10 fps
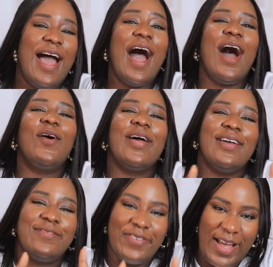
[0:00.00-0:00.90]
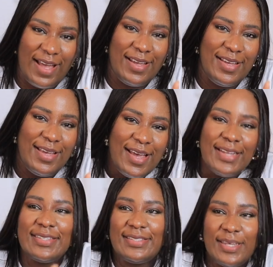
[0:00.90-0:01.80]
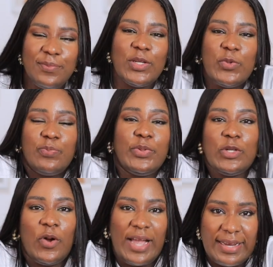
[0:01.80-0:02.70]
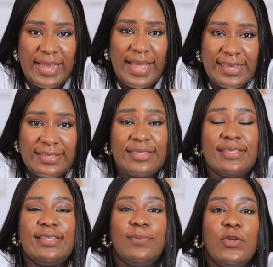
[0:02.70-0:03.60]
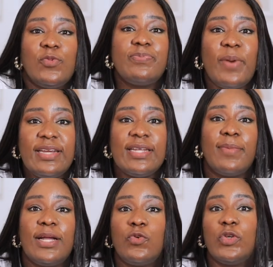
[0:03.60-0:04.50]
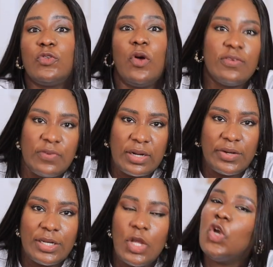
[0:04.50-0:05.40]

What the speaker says: However, the same thing with being organized is the same thing with marrying a man who is God-fearing.